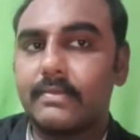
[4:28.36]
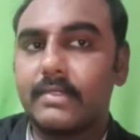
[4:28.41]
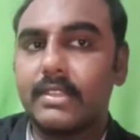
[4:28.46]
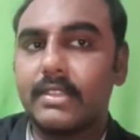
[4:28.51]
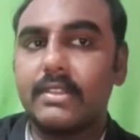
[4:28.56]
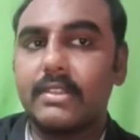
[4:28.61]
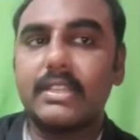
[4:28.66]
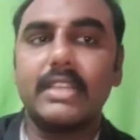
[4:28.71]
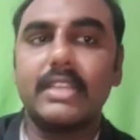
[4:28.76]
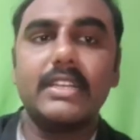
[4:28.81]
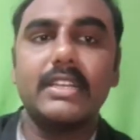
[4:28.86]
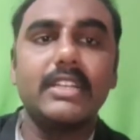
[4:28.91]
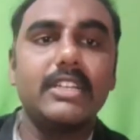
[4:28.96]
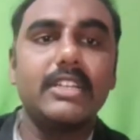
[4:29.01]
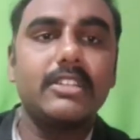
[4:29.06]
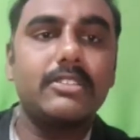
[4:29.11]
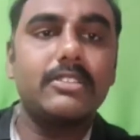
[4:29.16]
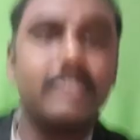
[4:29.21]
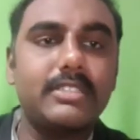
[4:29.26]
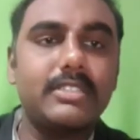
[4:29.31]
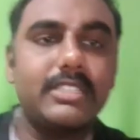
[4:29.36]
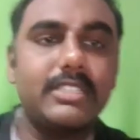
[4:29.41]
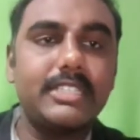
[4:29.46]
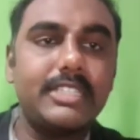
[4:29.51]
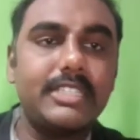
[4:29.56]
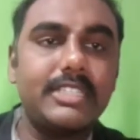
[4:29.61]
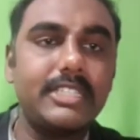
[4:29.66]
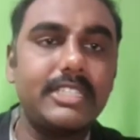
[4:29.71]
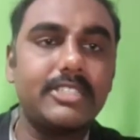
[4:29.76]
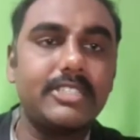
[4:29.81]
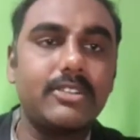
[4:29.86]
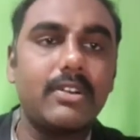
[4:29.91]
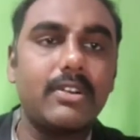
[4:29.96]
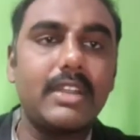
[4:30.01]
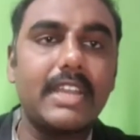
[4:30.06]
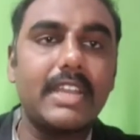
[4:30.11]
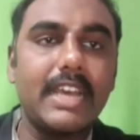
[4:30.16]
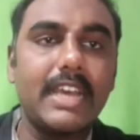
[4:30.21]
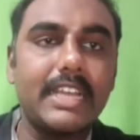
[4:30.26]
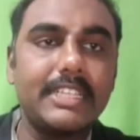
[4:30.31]
okay. So, this is
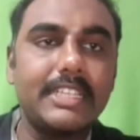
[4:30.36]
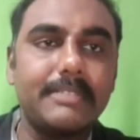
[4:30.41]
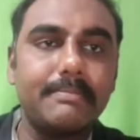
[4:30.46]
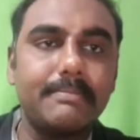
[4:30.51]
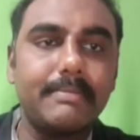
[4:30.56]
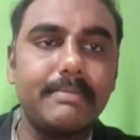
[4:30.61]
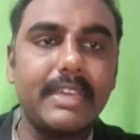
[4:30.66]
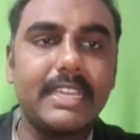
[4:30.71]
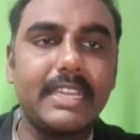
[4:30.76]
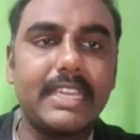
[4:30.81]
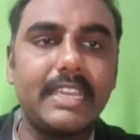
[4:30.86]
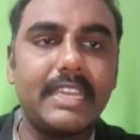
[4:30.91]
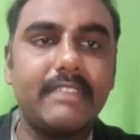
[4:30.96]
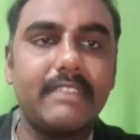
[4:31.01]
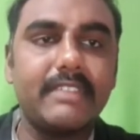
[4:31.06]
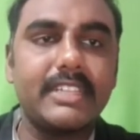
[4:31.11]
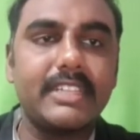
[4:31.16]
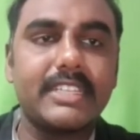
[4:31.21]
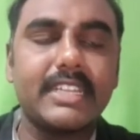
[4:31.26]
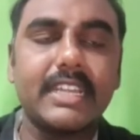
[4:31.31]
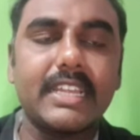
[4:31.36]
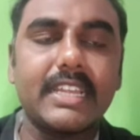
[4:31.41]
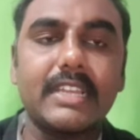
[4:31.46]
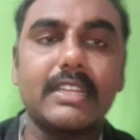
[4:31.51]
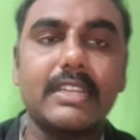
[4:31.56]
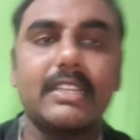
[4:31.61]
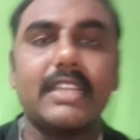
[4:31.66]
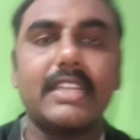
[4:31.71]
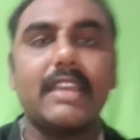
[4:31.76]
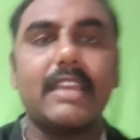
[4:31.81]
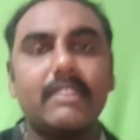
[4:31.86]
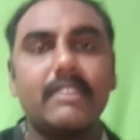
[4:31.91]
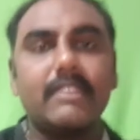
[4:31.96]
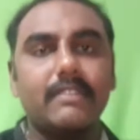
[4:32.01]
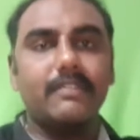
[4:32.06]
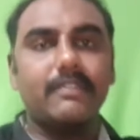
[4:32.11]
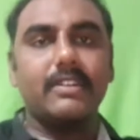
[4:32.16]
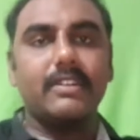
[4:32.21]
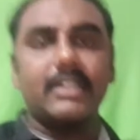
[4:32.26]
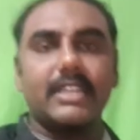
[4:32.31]
called as McEwan's triangle never
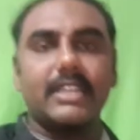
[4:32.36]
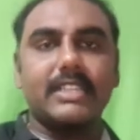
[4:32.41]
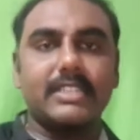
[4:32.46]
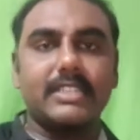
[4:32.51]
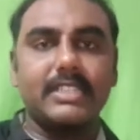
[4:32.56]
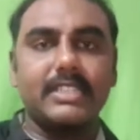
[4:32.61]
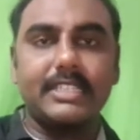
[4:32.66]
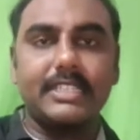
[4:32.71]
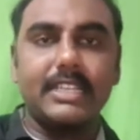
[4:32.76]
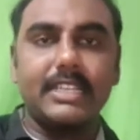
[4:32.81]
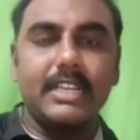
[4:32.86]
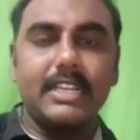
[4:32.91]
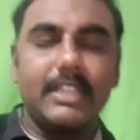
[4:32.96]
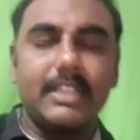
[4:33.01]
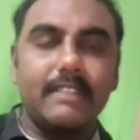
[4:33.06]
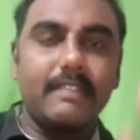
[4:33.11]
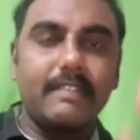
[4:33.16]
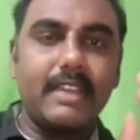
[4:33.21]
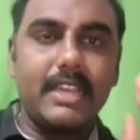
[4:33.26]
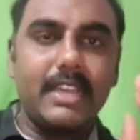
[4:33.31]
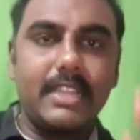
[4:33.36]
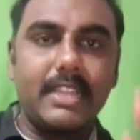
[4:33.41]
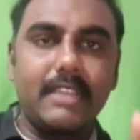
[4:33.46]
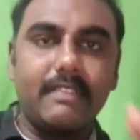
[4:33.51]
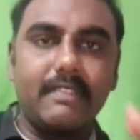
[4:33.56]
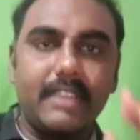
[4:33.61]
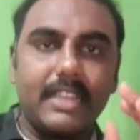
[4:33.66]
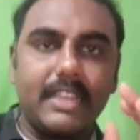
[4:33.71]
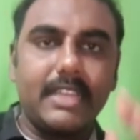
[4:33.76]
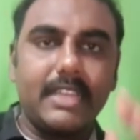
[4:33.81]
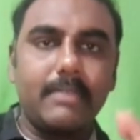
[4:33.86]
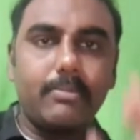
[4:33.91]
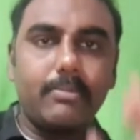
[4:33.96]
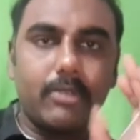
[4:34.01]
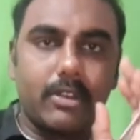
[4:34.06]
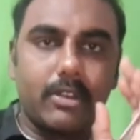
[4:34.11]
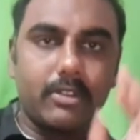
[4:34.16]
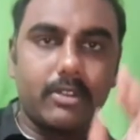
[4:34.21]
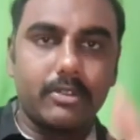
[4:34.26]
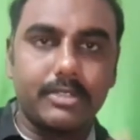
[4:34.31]
forget this very very
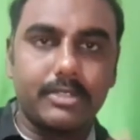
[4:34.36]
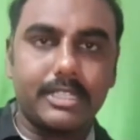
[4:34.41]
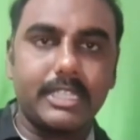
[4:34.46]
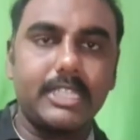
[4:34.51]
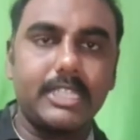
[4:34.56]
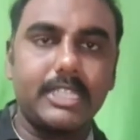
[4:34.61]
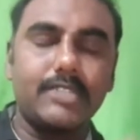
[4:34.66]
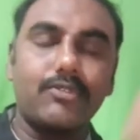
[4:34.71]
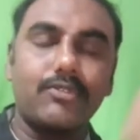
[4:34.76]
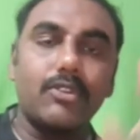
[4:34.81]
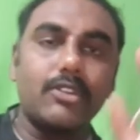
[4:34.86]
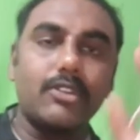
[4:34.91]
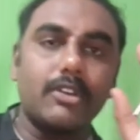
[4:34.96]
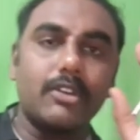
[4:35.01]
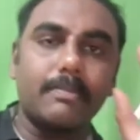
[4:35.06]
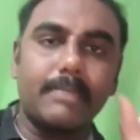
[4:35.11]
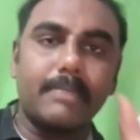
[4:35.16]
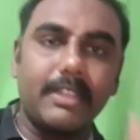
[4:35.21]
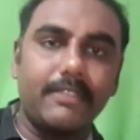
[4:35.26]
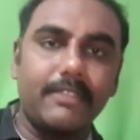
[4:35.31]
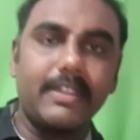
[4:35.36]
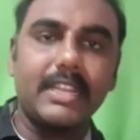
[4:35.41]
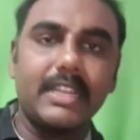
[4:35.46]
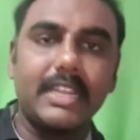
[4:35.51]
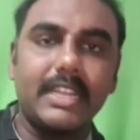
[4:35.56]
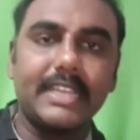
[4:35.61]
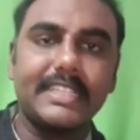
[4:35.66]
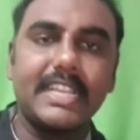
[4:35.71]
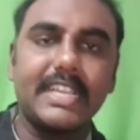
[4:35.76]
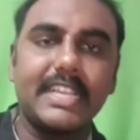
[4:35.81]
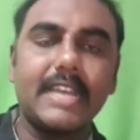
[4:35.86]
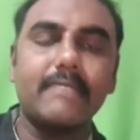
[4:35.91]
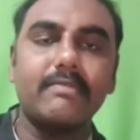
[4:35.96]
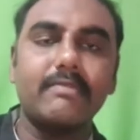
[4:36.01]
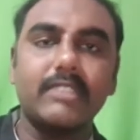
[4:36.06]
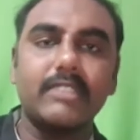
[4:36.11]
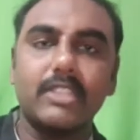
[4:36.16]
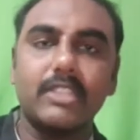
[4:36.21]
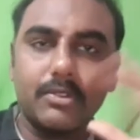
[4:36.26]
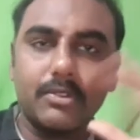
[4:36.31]
important questions for your pre-final exam
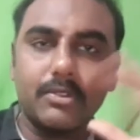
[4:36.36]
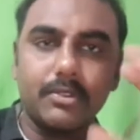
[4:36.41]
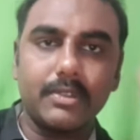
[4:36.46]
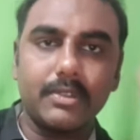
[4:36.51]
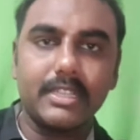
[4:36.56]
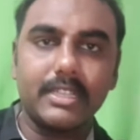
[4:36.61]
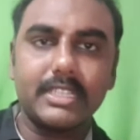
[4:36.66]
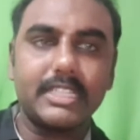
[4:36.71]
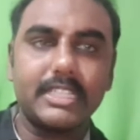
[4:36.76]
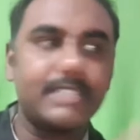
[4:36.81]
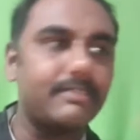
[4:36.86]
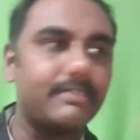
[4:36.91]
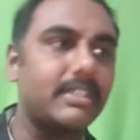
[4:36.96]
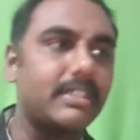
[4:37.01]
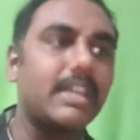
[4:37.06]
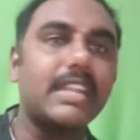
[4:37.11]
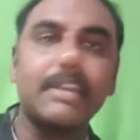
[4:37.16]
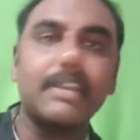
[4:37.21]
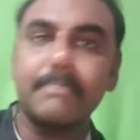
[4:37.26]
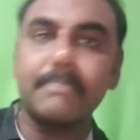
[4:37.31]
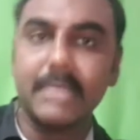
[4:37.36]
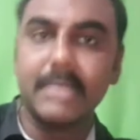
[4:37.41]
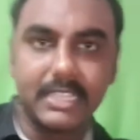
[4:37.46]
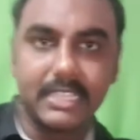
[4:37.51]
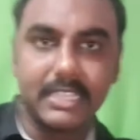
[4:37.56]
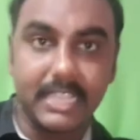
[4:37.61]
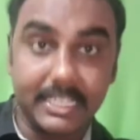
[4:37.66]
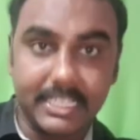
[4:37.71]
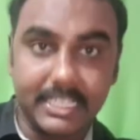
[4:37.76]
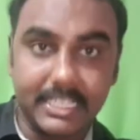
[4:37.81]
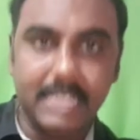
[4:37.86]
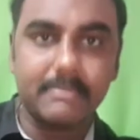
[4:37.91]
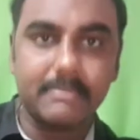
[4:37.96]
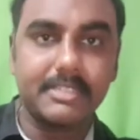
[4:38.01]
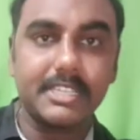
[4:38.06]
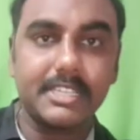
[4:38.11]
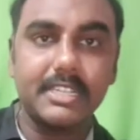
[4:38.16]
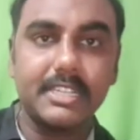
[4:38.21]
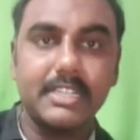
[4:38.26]
without knowing this we can't appear in the exams